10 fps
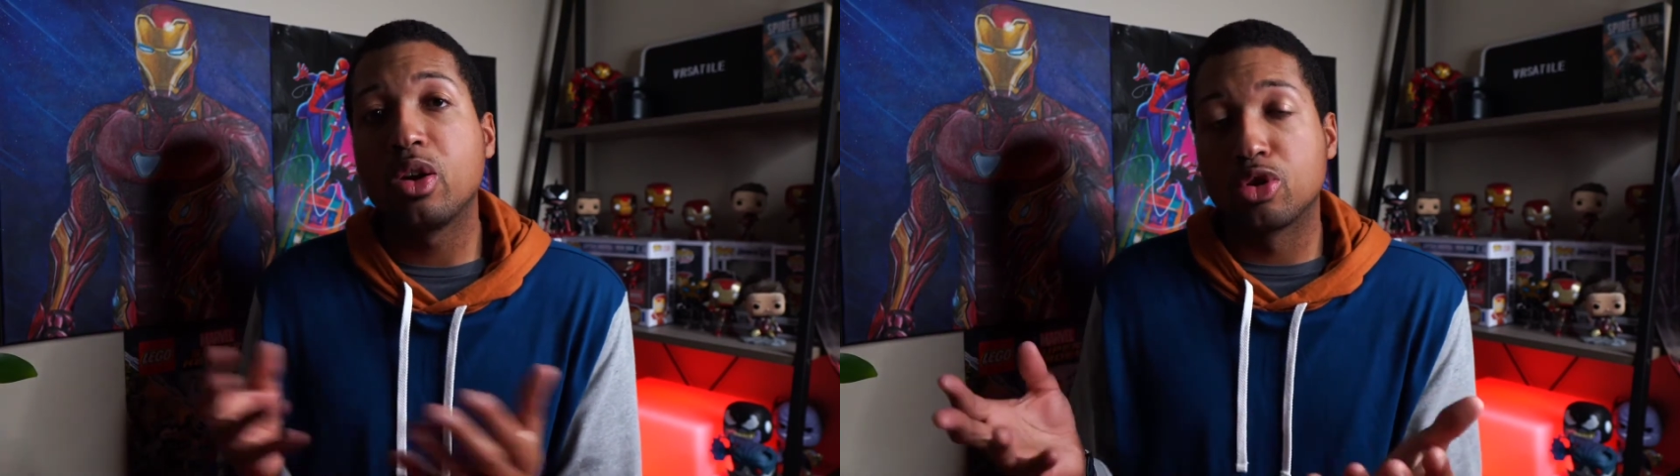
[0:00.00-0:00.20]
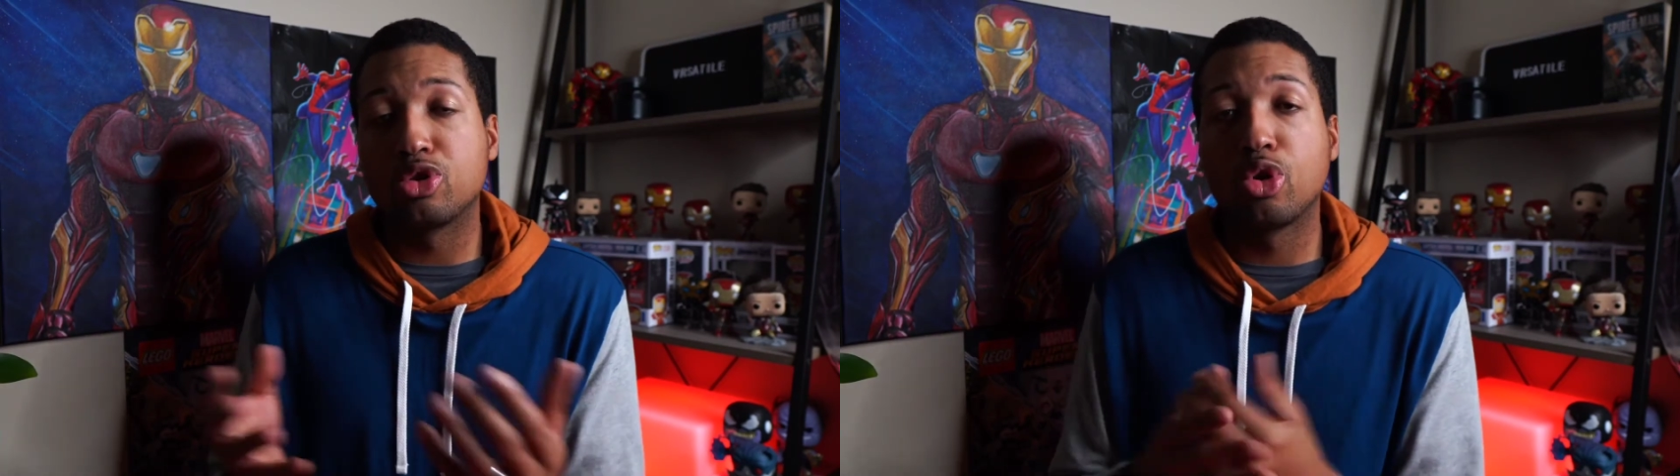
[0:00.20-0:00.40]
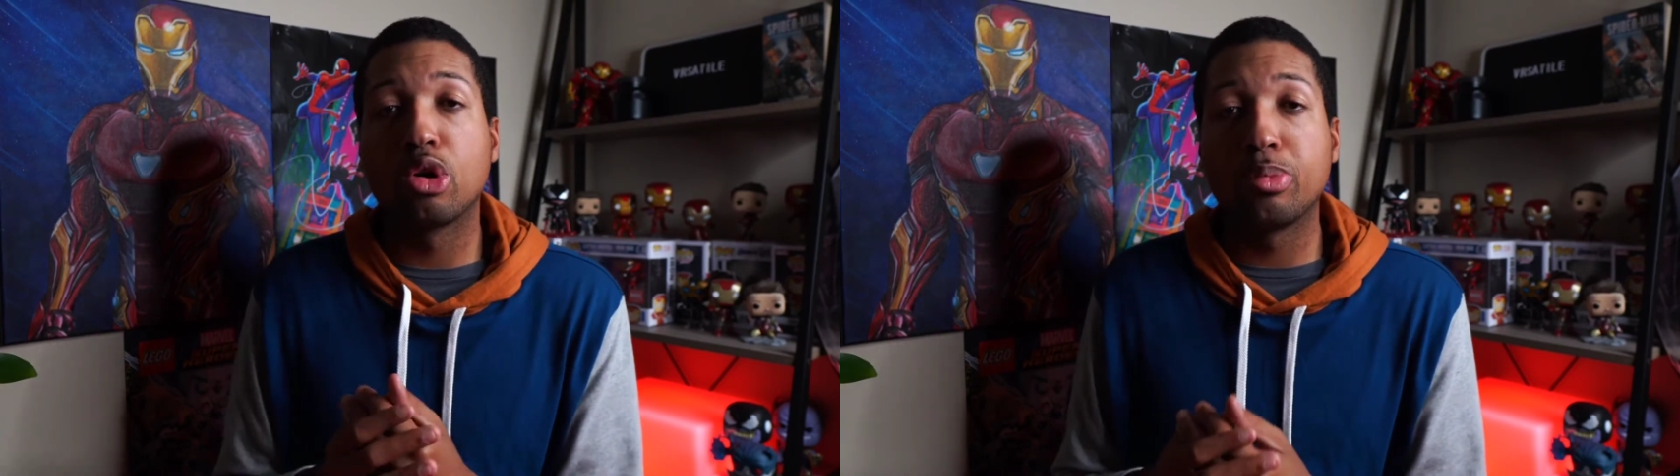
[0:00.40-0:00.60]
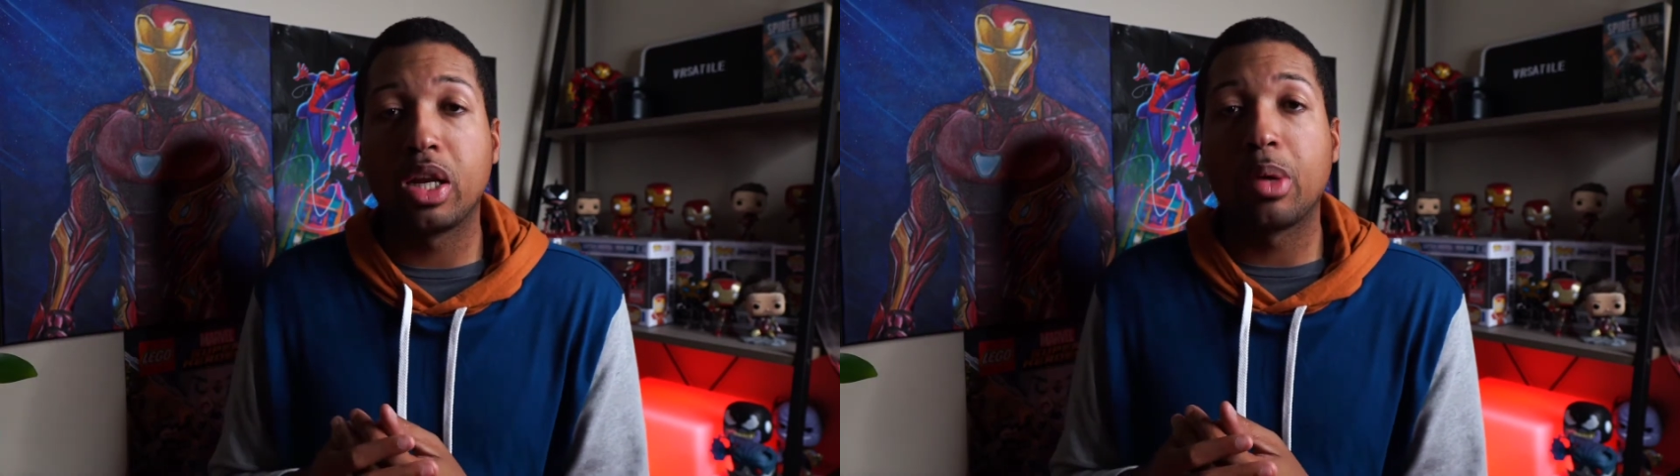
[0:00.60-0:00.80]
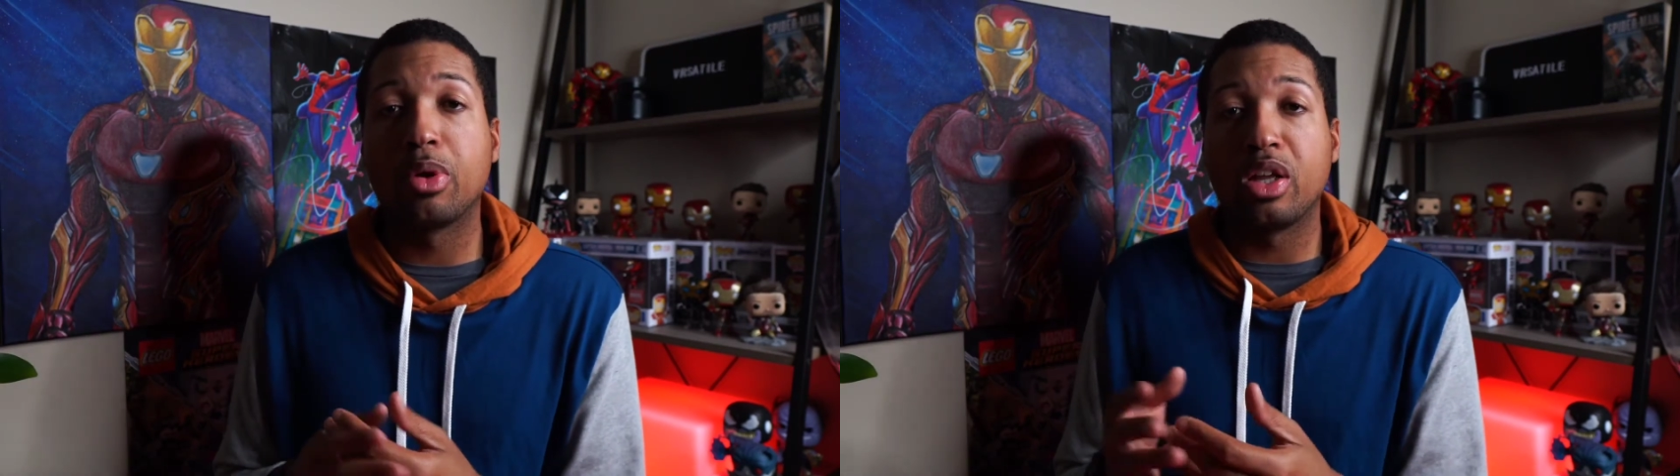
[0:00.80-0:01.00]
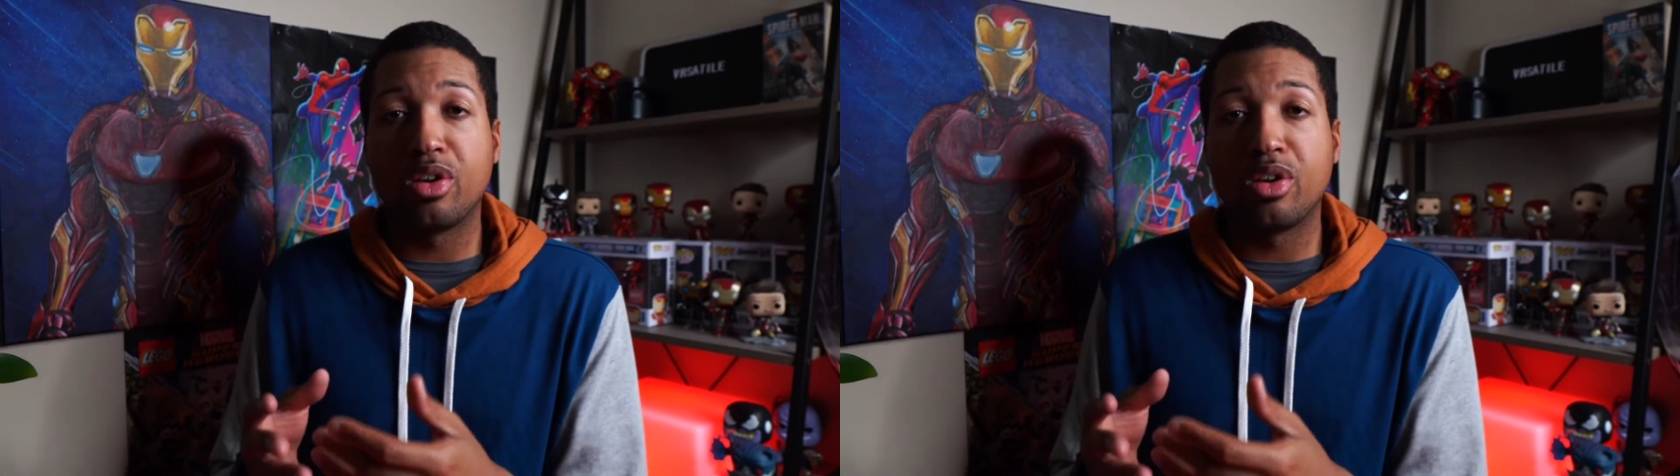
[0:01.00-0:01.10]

or Sword being able to